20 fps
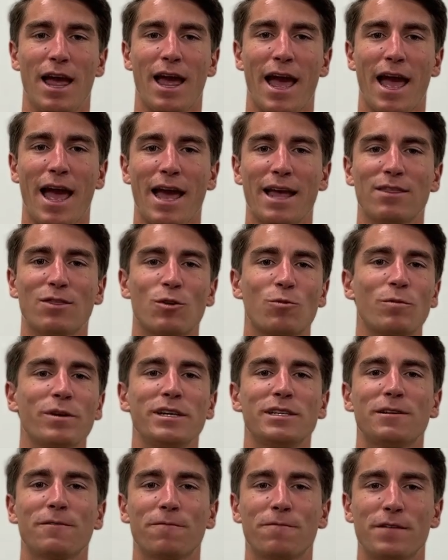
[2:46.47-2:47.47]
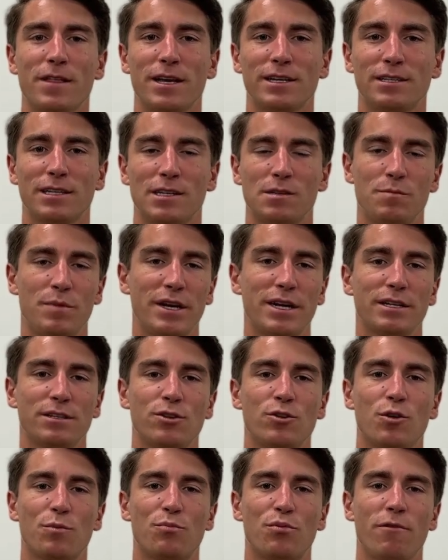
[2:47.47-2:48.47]
And the reason for this is because
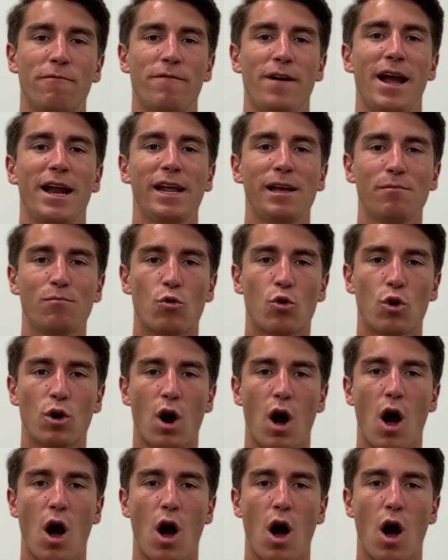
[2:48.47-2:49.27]
you're providing more